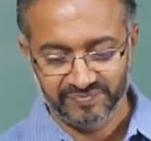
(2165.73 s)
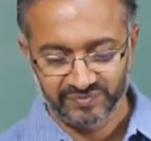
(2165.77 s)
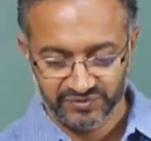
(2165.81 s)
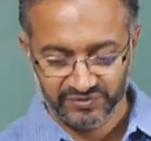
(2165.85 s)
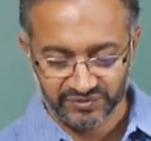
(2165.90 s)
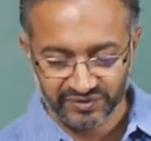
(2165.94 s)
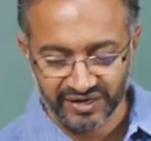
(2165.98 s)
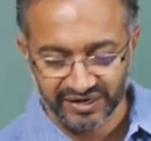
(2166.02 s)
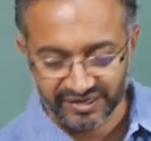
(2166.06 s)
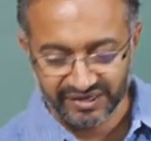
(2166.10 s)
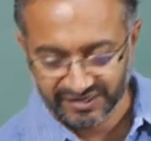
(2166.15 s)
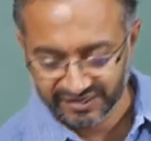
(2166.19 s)
So
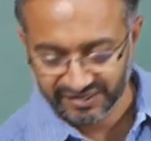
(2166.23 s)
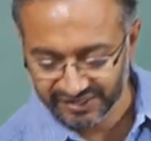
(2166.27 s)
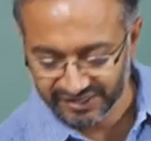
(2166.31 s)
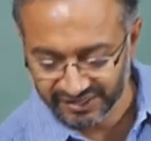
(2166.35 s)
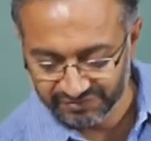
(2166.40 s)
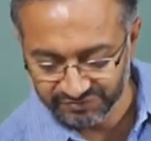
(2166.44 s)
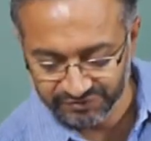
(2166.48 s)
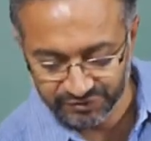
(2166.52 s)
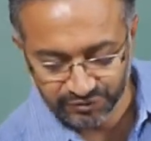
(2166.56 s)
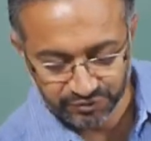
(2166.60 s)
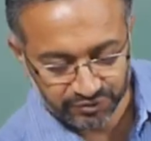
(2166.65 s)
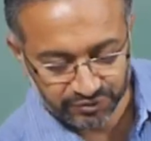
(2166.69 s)
I will
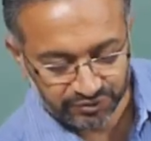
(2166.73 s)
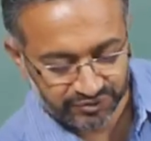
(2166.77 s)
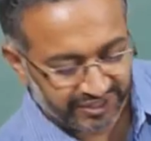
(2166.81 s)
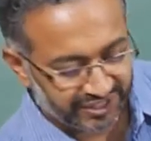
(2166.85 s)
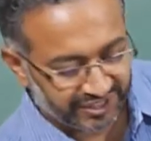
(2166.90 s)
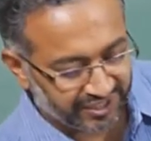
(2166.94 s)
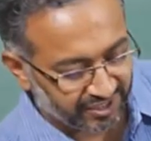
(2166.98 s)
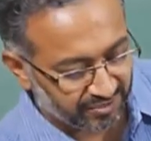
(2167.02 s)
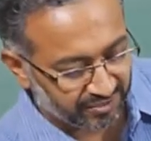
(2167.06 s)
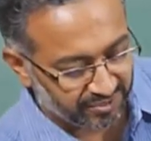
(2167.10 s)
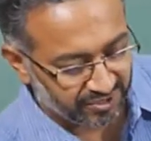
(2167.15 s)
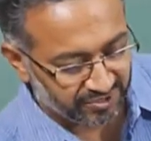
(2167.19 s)
leave you to
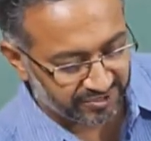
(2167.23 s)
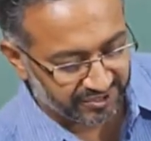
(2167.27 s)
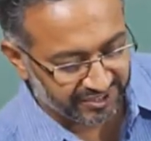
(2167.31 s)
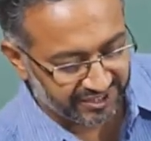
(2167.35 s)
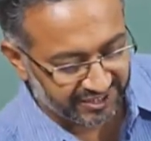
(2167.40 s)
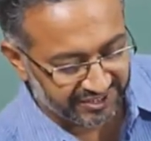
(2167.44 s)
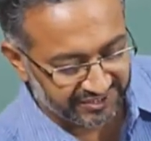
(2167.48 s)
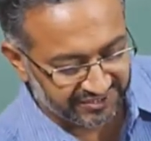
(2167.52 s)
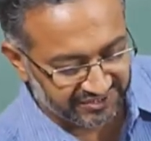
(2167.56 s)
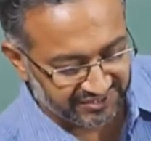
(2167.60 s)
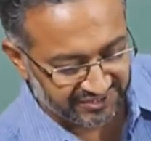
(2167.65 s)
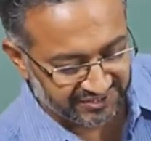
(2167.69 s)
think about
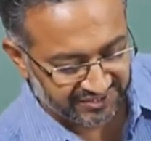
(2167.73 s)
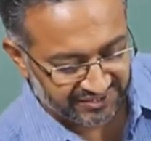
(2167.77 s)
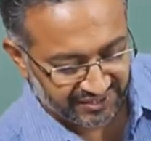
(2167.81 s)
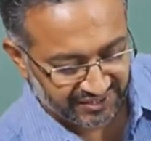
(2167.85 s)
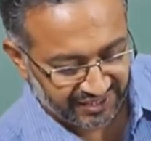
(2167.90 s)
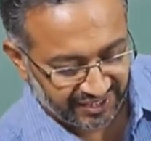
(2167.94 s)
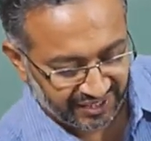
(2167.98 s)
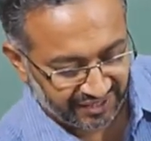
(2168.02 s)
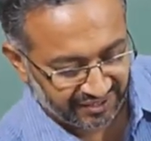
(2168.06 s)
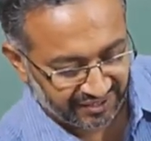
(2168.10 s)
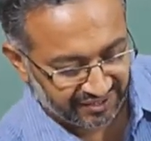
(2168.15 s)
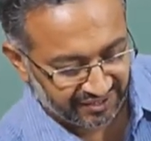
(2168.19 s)
this,
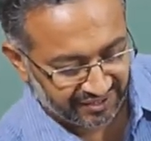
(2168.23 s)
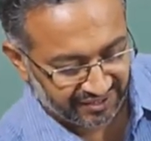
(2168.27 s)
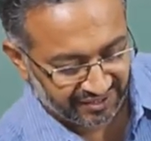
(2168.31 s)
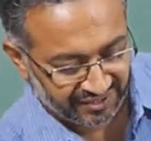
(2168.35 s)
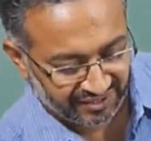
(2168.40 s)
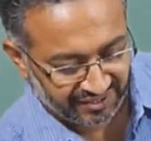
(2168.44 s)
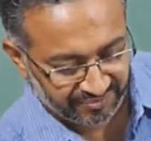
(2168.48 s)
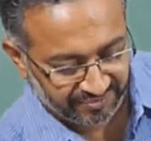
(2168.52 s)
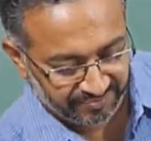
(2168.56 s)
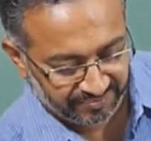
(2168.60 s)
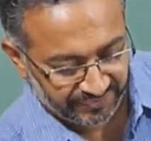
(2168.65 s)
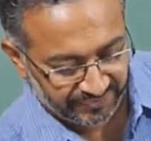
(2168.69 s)
and
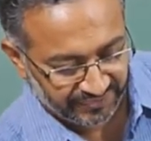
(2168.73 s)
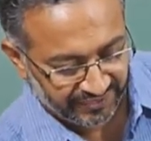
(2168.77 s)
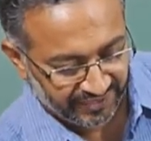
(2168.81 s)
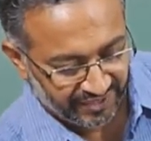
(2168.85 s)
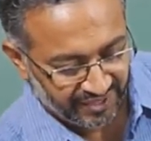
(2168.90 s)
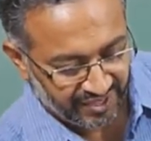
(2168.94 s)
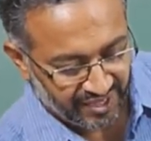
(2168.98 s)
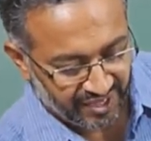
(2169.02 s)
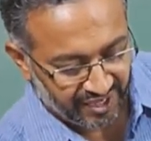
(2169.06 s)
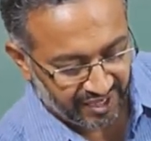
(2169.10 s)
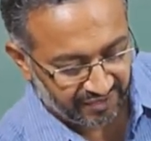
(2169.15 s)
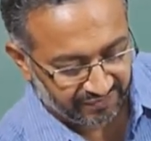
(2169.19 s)

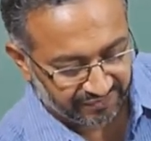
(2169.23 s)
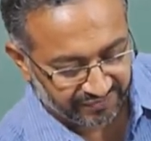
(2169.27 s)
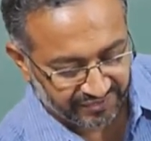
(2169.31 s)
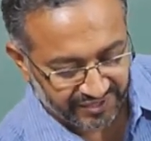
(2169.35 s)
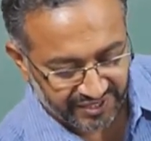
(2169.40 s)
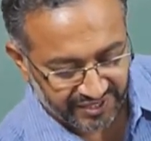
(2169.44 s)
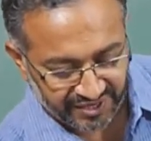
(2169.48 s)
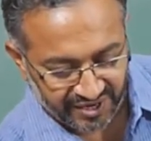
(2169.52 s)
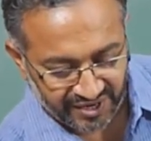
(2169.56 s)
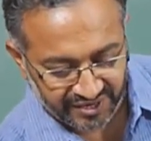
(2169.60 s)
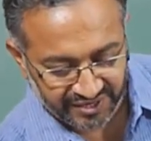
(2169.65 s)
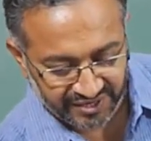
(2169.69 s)
if
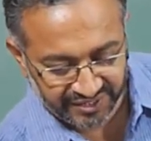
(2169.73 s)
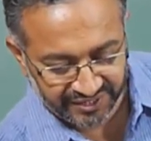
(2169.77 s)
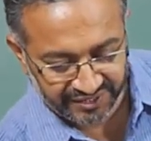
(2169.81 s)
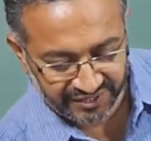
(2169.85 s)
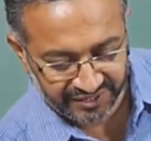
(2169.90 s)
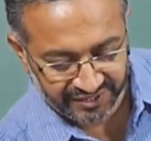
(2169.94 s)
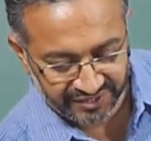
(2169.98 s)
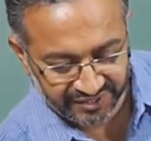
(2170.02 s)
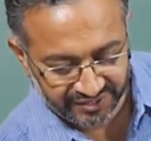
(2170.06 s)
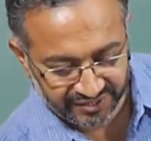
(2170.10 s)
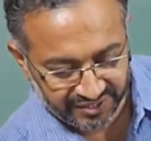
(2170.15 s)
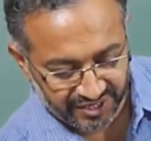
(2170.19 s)
there are
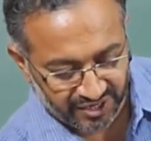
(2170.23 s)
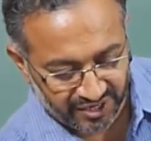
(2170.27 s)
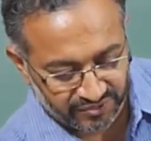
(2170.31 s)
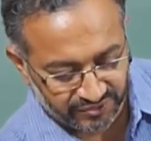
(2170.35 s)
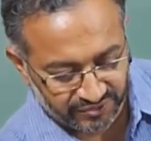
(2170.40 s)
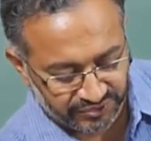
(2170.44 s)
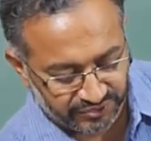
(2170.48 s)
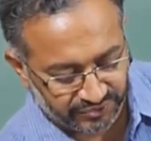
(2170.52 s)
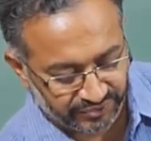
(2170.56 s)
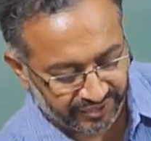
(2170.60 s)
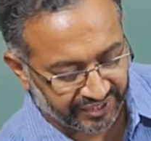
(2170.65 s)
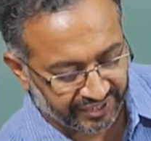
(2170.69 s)
any
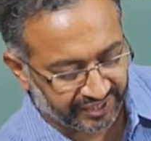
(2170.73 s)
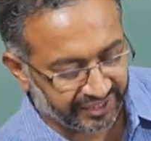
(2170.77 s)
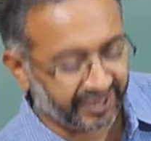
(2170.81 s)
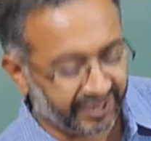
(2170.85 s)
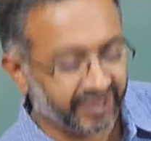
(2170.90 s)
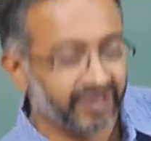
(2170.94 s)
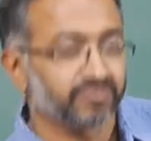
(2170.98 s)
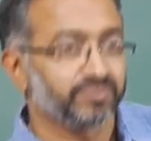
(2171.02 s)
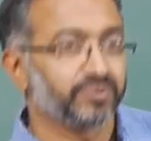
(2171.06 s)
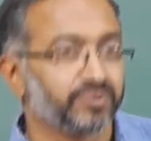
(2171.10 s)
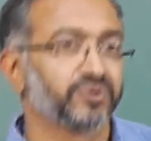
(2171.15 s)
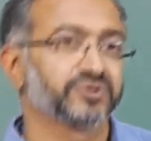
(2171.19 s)
doubts you can
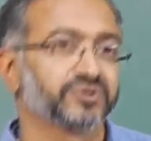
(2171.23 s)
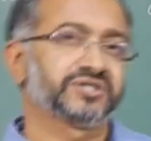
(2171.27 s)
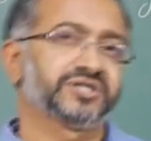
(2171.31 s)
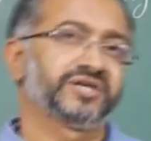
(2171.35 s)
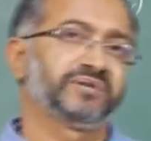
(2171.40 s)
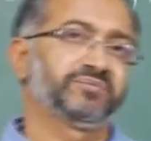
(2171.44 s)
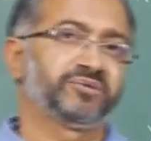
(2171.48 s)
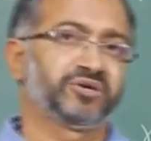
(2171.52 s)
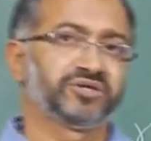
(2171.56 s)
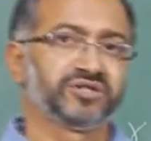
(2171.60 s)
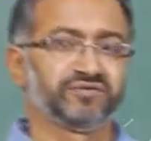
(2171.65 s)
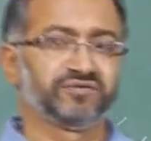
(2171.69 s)
again post
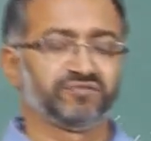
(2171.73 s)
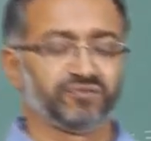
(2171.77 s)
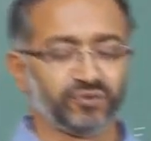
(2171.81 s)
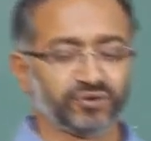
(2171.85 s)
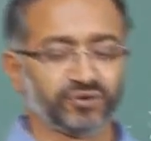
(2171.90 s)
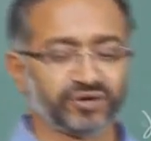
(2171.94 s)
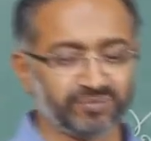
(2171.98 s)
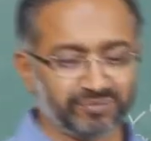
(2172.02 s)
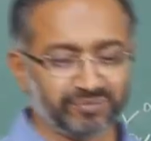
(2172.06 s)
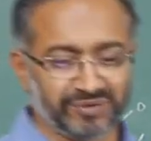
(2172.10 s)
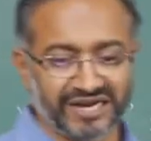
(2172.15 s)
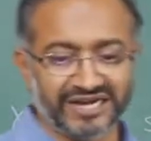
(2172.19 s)
them on the
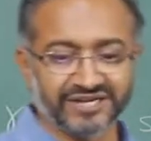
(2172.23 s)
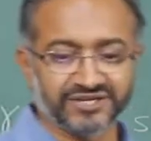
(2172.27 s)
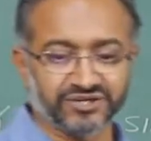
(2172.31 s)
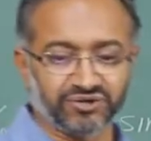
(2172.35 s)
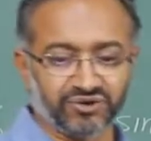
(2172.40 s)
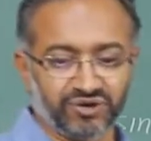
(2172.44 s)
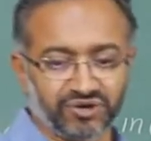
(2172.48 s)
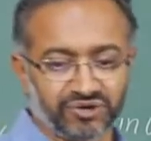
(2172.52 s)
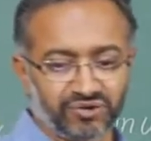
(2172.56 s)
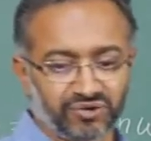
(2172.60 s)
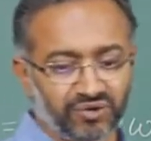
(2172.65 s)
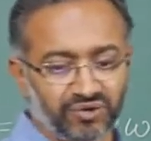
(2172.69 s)
forum later
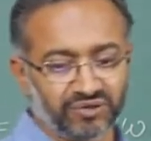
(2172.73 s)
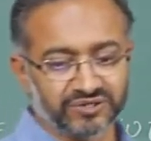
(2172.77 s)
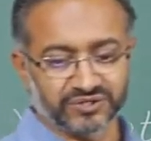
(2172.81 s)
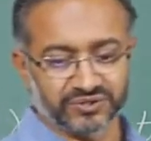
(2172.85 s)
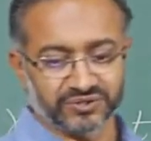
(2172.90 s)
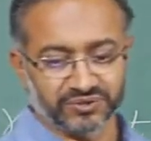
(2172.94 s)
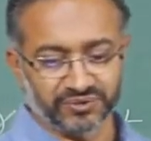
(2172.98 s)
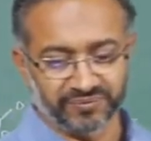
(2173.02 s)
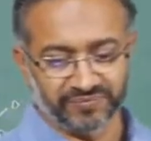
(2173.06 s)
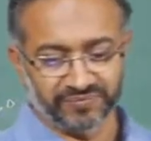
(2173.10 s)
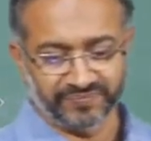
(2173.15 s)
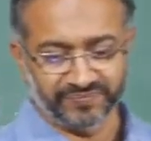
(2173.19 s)
on
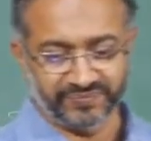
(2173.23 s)
also.